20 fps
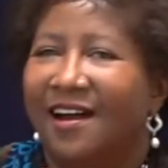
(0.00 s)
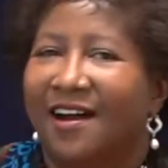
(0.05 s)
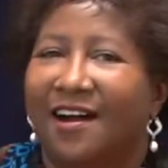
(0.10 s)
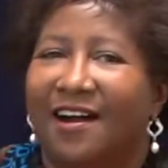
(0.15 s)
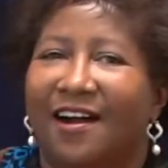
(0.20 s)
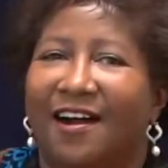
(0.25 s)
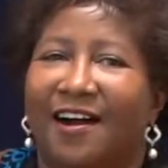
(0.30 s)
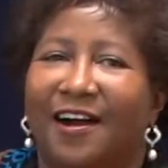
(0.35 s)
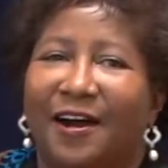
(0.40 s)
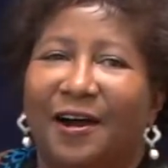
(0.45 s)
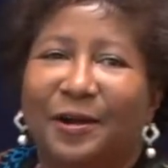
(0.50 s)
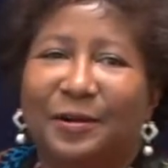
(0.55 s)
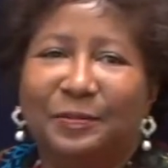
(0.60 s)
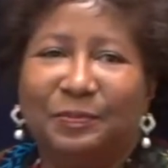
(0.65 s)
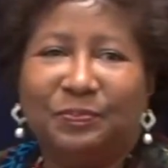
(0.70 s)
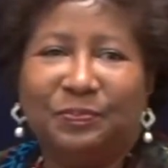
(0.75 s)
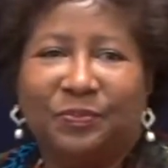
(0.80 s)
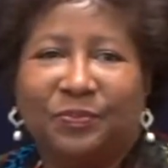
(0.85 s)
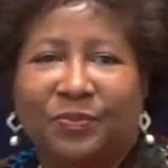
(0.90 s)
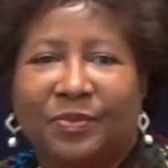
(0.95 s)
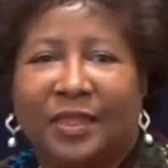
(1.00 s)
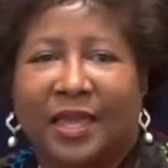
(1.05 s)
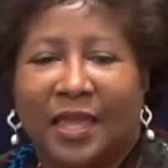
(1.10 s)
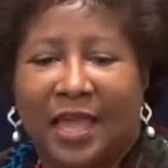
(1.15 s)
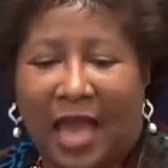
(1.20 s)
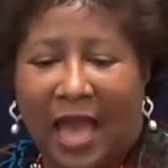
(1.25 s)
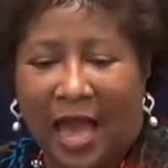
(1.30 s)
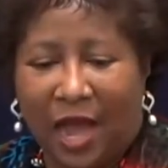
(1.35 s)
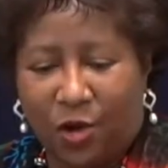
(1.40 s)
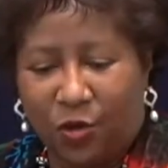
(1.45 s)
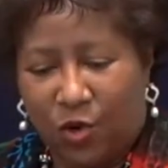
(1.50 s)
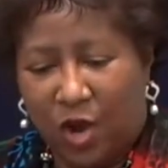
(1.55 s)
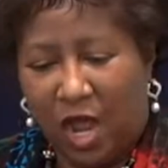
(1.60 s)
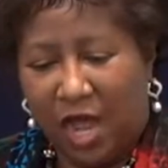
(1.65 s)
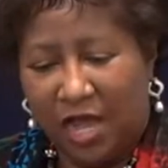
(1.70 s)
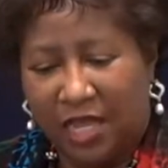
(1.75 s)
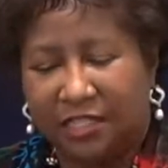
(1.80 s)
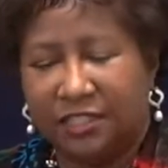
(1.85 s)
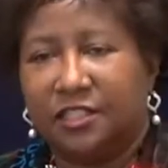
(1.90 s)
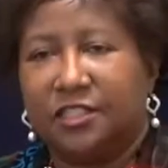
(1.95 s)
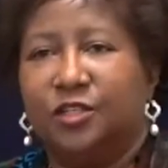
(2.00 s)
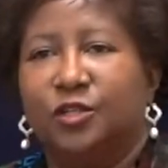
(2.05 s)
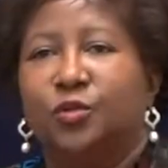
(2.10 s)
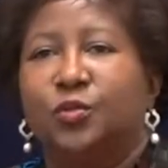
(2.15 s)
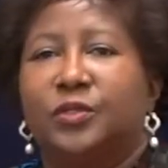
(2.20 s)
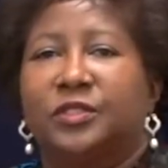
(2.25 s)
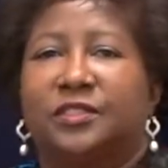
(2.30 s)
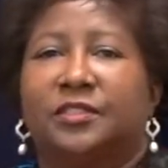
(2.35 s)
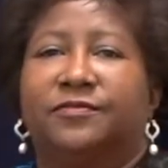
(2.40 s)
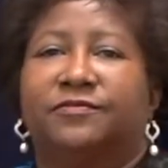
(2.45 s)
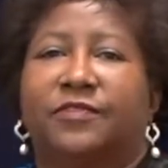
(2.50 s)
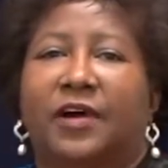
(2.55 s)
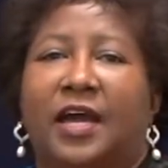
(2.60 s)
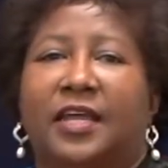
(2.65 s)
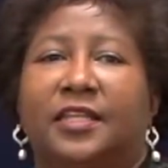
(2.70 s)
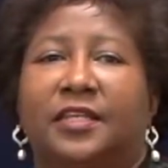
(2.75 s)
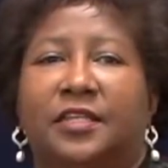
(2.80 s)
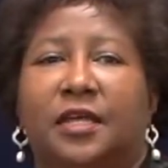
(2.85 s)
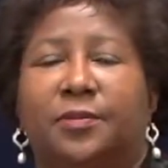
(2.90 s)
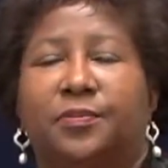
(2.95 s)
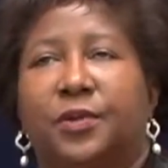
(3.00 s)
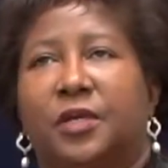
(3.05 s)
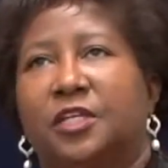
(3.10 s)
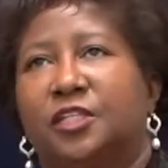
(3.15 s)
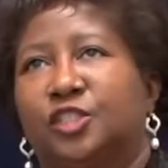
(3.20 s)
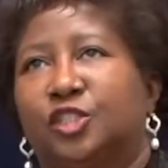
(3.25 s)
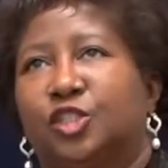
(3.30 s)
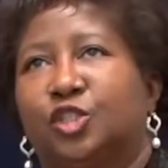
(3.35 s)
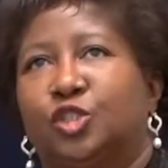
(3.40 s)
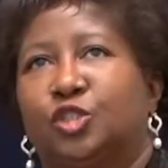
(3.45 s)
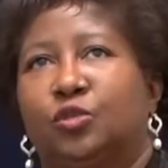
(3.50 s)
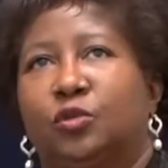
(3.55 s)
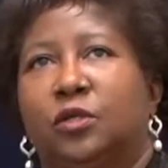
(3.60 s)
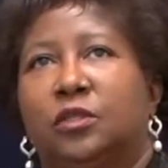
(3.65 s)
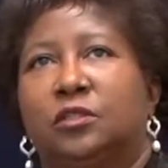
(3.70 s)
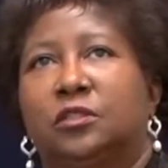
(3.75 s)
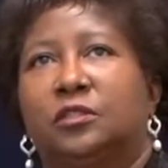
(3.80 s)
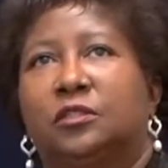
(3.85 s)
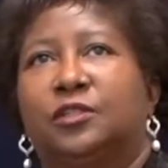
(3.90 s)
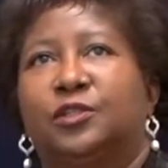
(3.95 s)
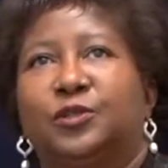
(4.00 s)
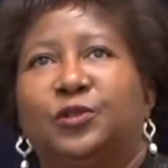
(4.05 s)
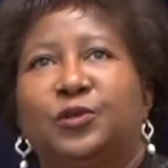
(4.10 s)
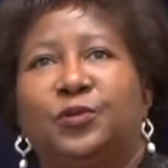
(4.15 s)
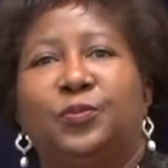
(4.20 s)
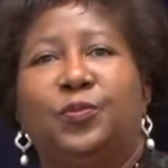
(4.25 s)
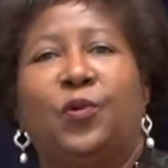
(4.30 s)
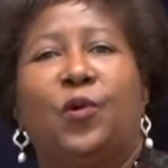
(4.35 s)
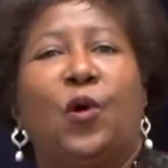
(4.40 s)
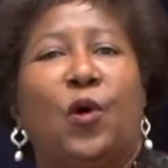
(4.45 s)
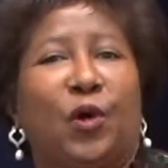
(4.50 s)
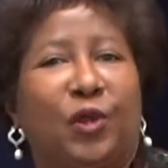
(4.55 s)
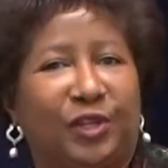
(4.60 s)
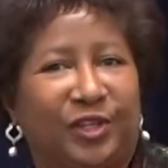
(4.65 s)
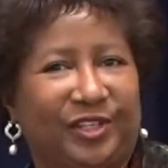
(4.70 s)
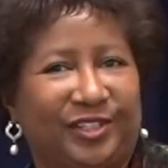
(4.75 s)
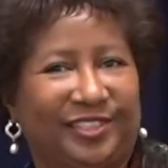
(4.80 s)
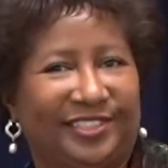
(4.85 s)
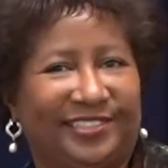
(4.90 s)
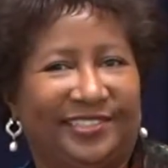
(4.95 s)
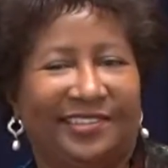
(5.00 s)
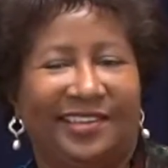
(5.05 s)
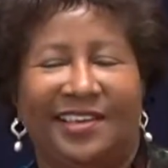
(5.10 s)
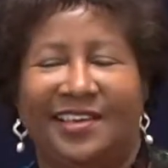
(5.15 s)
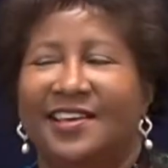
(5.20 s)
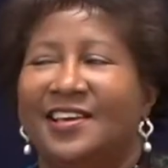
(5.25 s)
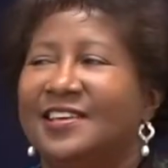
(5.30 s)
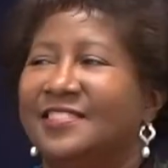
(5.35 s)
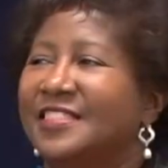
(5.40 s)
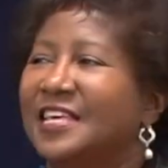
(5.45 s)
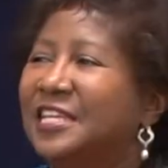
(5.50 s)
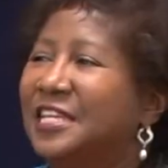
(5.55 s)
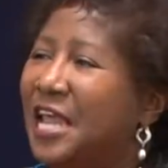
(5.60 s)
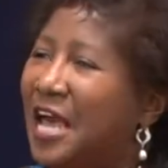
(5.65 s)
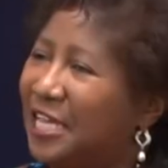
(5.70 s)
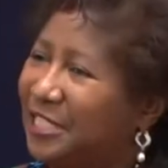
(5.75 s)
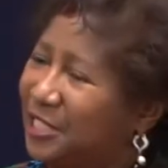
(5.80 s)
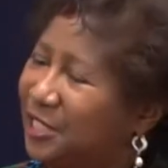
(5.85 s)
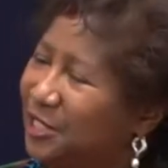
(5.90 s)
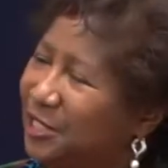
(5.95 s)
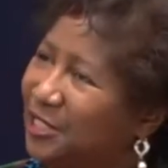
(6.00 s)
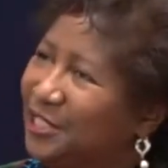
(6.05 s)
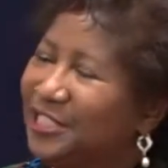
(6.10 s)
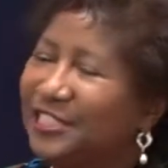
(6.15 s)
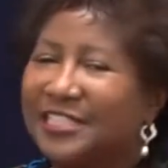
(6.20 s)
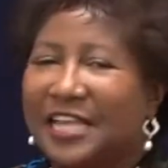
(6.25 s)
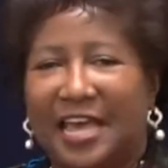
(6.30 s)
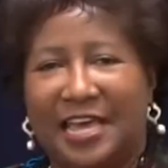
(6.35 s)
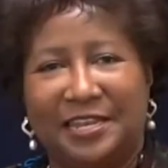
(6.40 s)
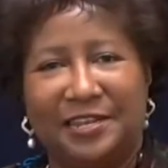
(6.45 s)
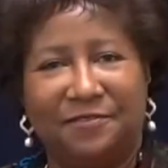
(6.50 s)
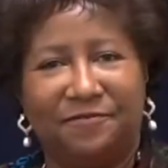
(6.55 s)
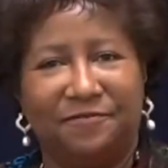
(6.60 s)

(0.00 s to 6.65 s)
our high school was divided up into 2 parties, the Nationalists and